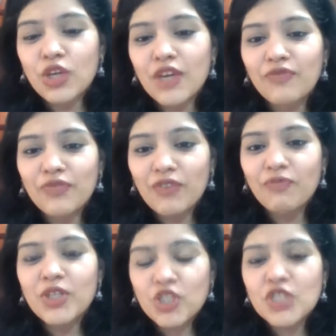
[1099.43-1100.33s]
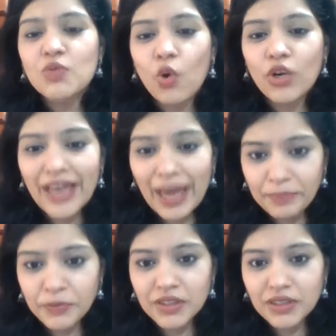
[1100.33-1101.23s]
So if pitches won't
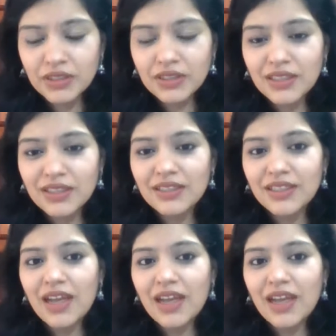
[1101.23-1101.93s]
happen, globally,